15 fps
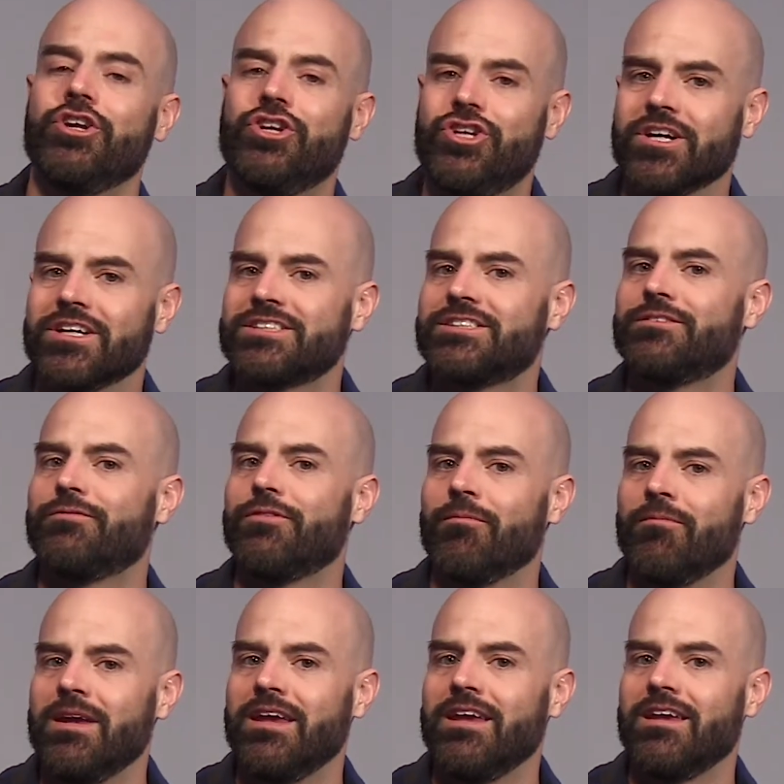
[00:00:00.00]
just for
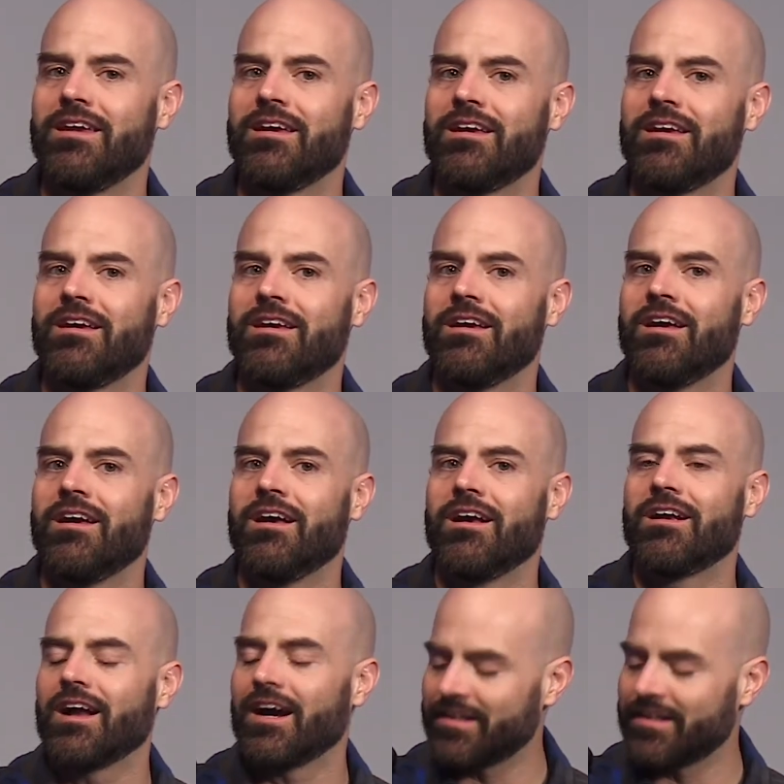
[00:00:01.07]
me. God